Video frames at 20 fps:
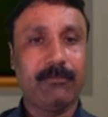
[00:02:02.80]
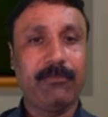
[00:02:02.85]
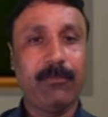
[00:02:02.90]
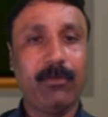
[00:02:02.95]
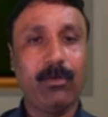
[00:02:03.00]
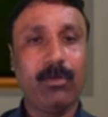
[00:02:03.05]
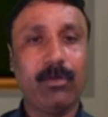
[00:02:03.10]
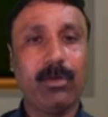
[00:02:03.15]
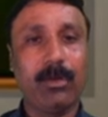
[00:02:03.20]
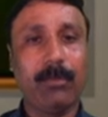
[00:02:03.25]

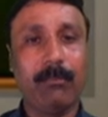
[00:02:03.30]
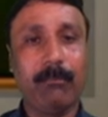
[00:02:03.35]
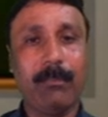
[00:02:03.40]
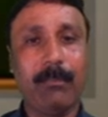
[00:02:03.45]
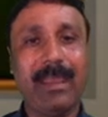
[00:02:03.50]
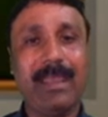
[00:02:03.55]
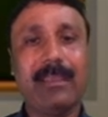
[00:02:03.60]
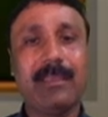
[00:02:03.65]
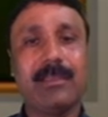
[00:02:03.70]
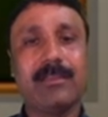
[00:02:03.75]
4,
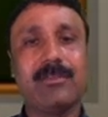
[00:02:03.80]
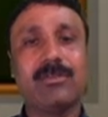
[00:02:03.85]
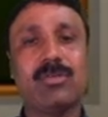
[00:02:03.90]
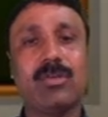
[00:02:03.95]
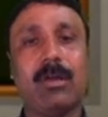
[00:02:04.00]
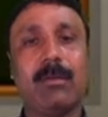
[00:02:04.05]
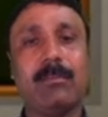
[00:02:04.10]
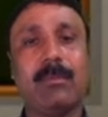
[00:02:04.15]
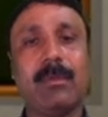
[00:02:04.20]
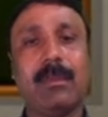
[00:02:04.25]
make his
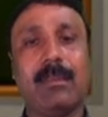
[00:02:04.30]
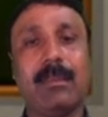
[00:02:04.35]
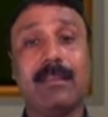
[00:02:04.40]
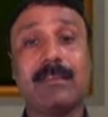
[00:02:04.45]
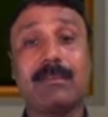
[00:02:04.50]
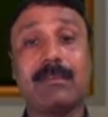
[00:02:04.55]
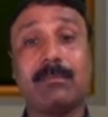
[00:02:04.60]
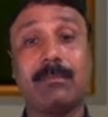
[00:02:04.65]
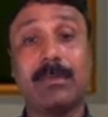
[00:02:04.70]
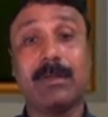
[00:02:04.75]
job
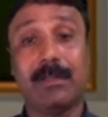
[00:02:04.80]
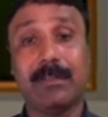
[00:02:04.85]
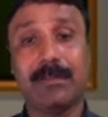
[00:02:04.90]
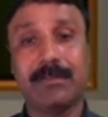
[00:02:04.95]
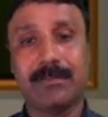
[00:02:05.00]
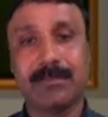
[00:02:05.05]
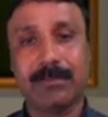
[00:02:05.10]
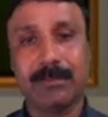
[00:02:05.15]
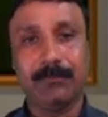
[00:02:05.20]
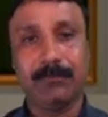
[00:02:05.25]
less
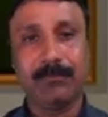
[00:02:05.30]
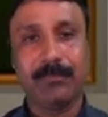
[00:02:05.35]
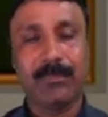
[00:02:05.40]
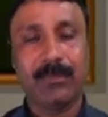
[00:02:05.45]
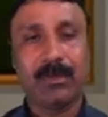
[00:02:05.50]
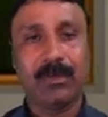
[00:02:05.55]
burdensome.